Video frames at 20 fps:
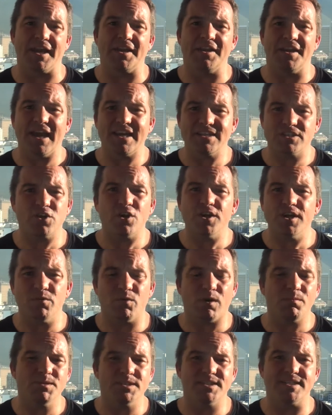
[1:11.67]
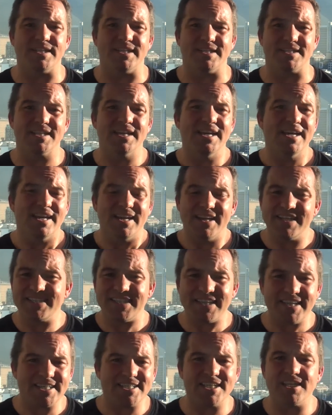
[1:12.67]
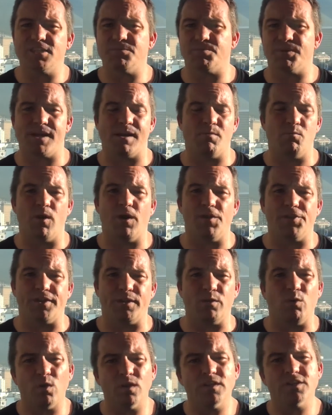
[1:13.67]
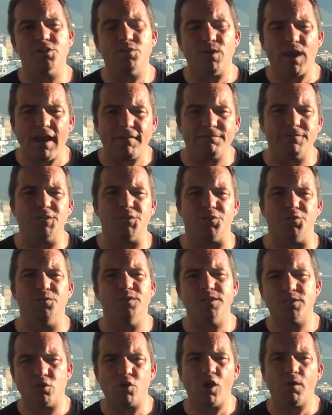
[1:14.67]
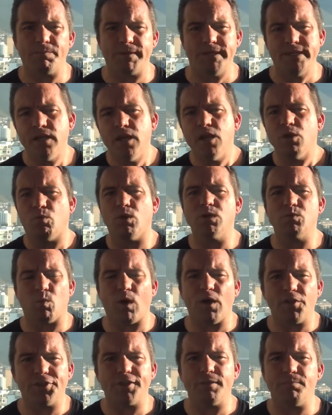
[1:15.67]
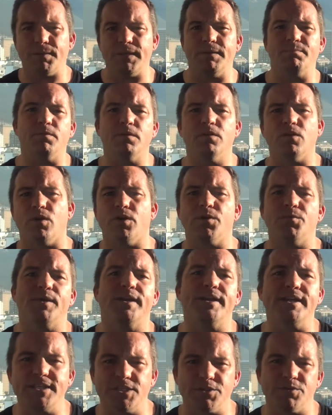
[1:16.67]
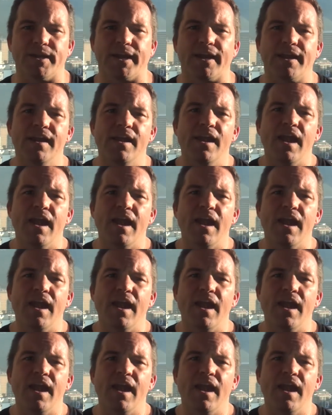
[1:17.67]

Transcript: And as Tony Robbins says, it's easy to become wealthy. All that you have to do is copy what wealthy people are already doing.